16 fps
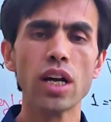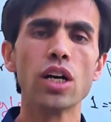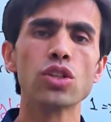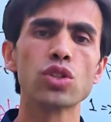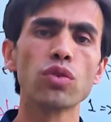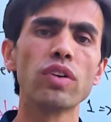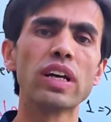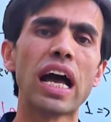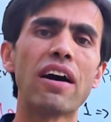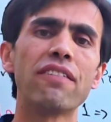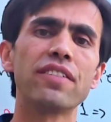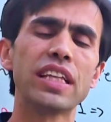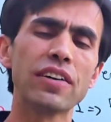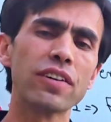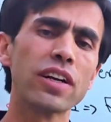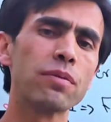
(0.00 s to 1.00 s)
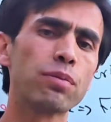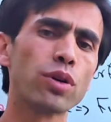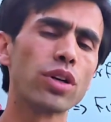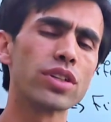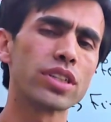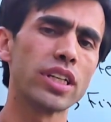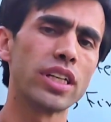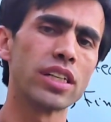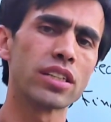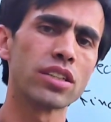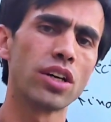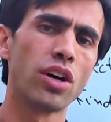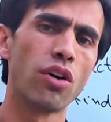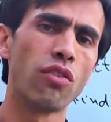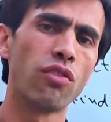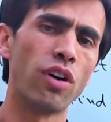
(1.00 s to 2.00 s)
So we have different process
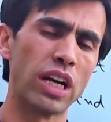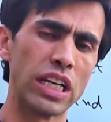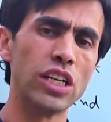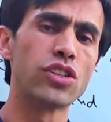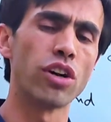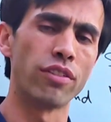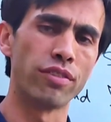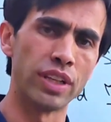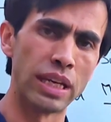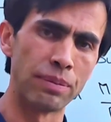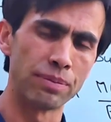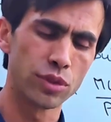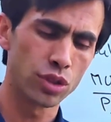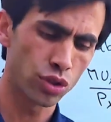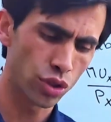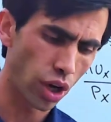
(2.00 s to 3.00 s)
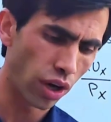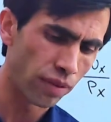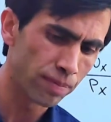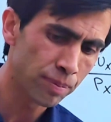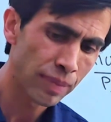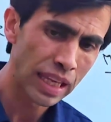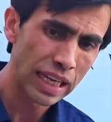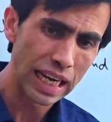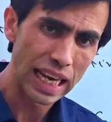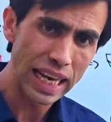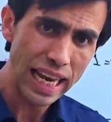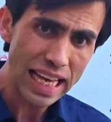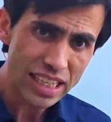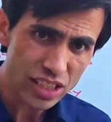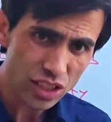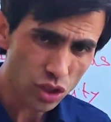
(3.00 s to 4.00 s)
for each of them. So
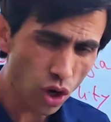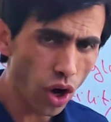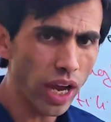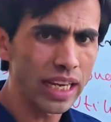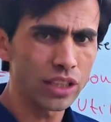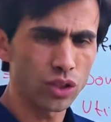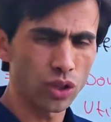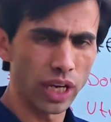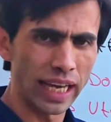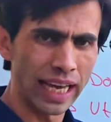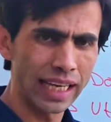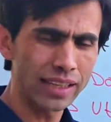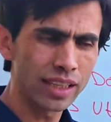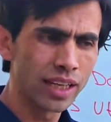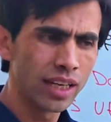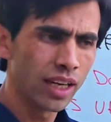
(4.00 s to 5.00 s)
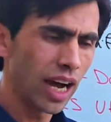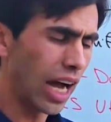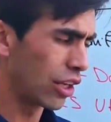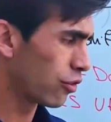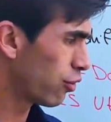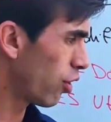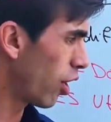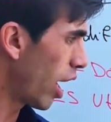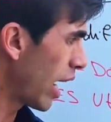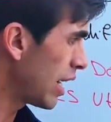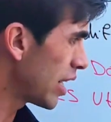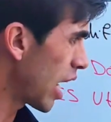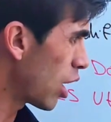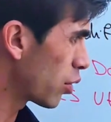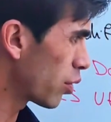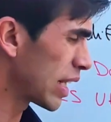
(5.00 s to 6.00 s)
let's go into it and find
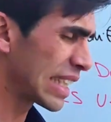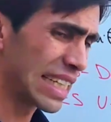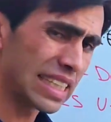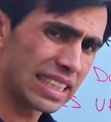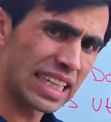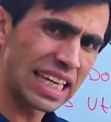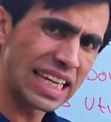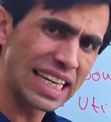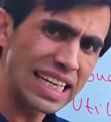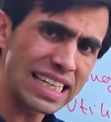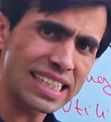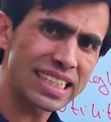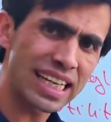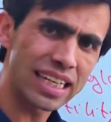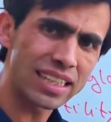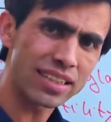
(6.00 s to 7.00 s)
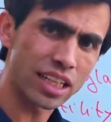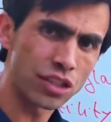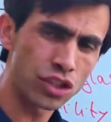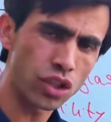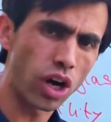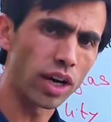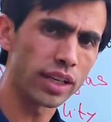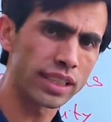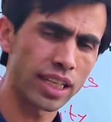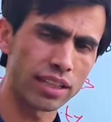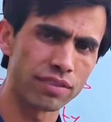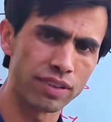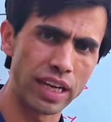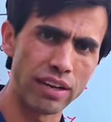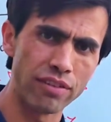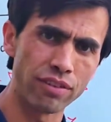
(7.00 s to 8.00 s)
out what is the easiest and shortcut
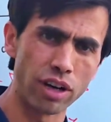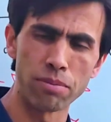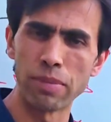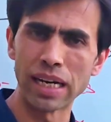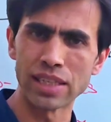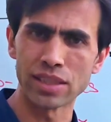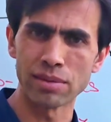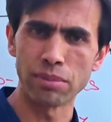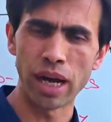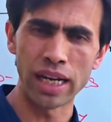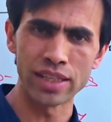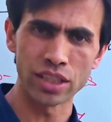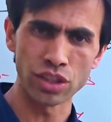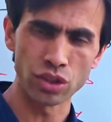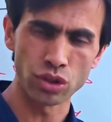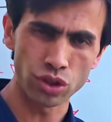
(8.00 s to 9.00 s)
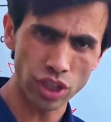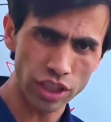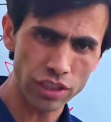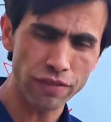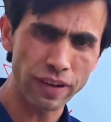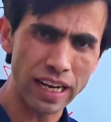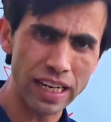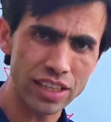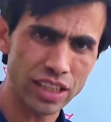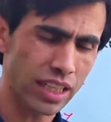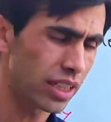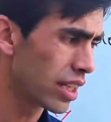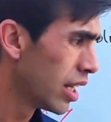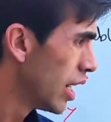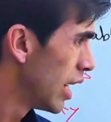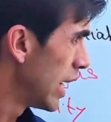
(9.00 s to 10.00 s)
way for maximizing utility
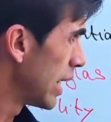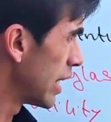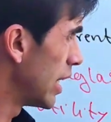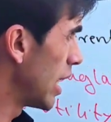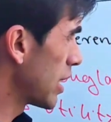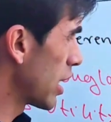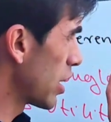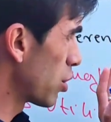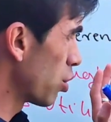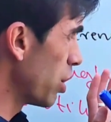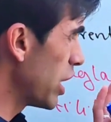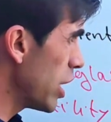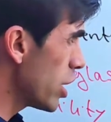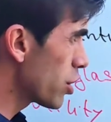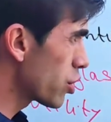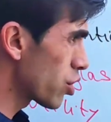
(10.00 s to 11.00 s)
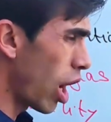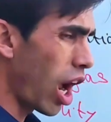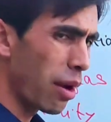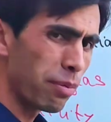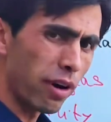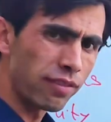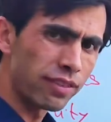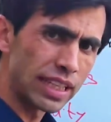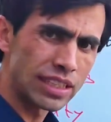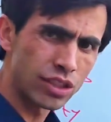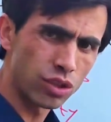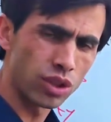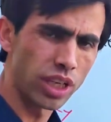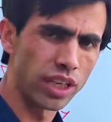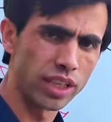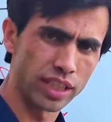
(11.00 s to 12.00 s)
function related to each type of this
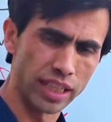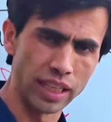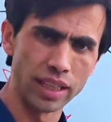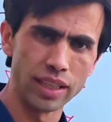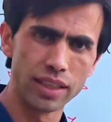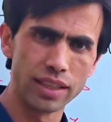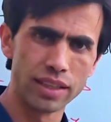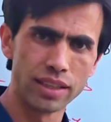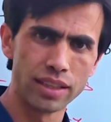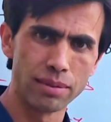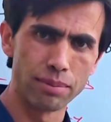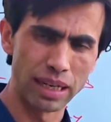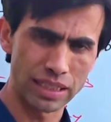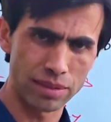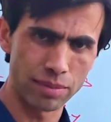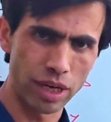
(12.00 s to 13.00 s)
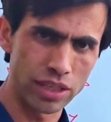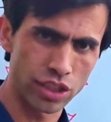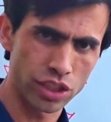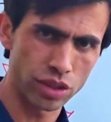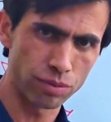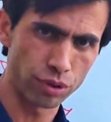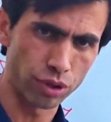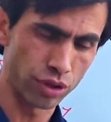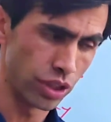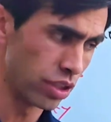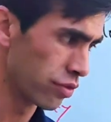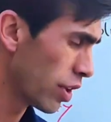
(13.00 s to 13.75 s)
utility maximization process.